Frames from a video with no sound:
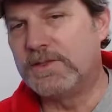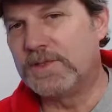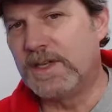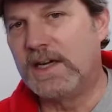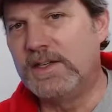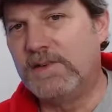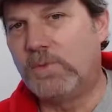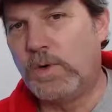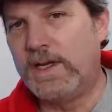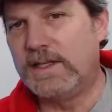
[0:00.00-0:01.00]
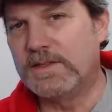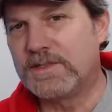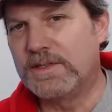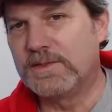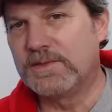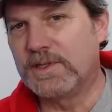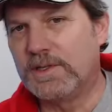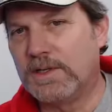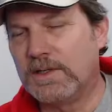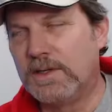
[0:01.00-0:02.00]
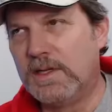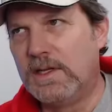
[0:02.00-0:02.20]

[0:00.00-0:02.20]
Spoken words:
there's not enough weight in the center of the cart.